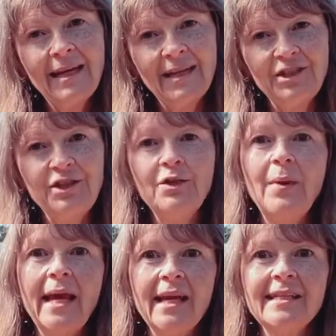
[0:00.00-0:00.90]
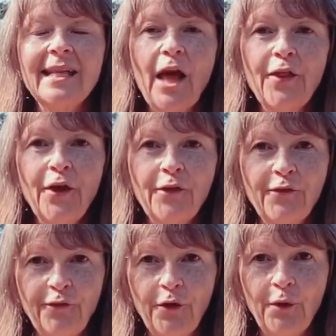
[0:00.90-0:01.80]
issue is the
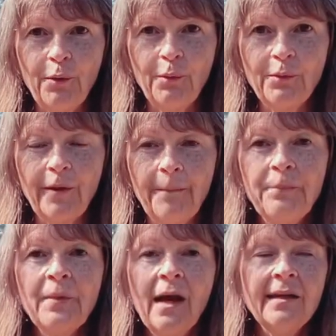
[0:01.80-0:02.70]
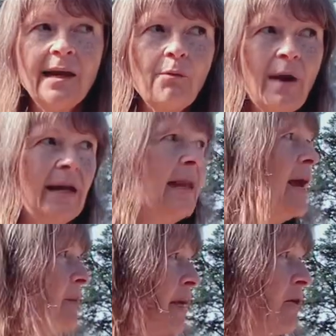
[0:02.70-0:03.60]
food. Now, right
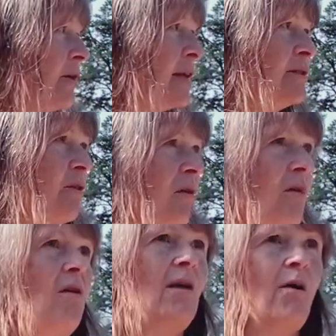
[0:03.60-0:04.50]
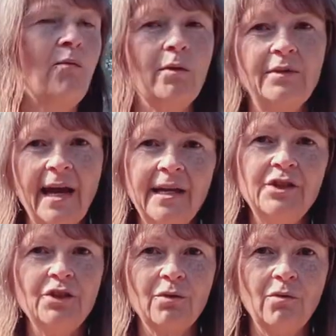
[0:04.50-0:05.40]
now, my donkeys are on a
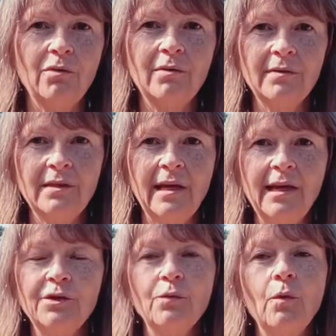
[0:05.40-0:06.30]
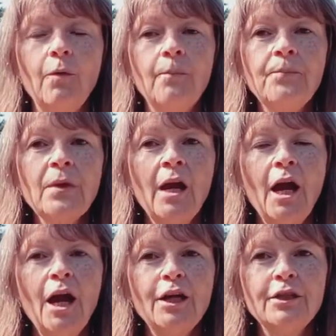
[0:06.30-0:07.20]
rotational schedule,
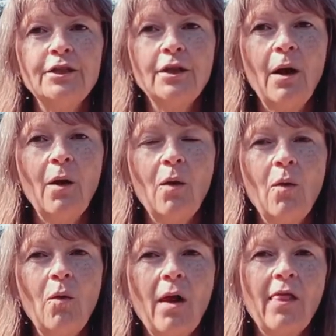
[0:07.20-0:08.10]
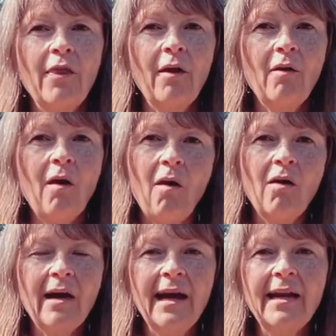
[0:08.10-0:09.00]
so they're
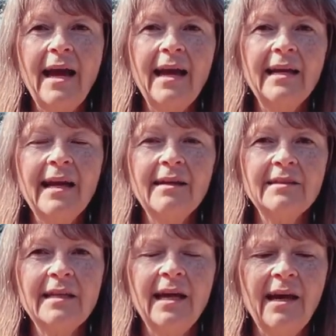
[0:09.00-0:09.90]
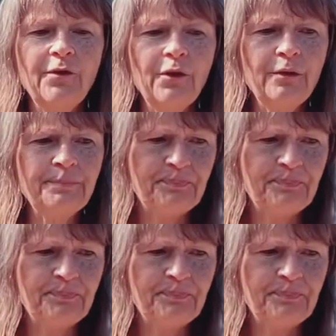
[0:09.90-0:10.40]
all kind of hanging out together,